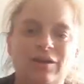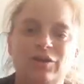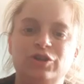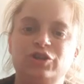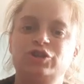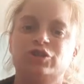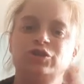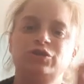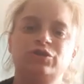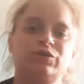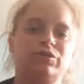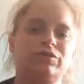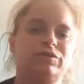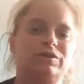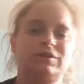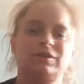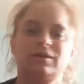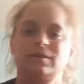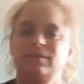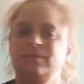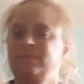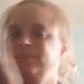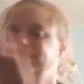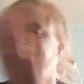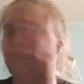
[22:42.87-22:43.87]
do
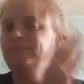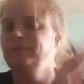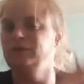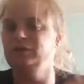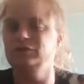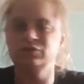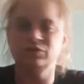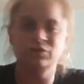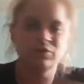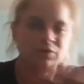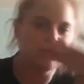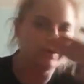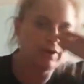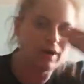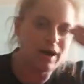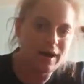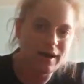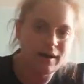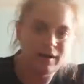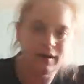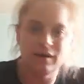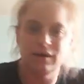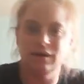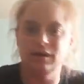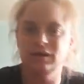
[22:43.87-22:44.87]
some musical
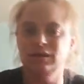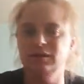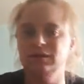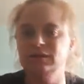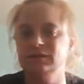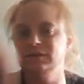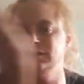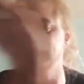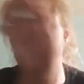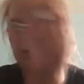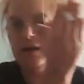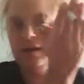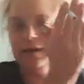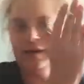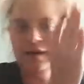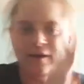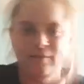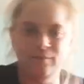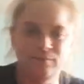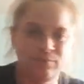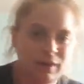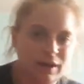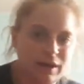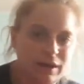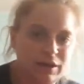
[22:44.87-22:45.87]
katas like
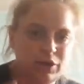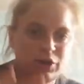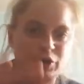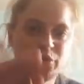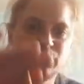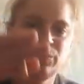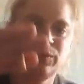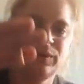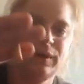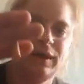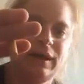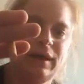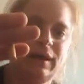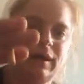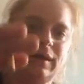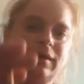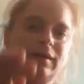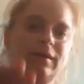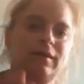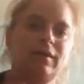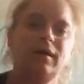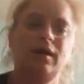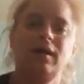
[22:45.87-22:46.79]
I've been doing.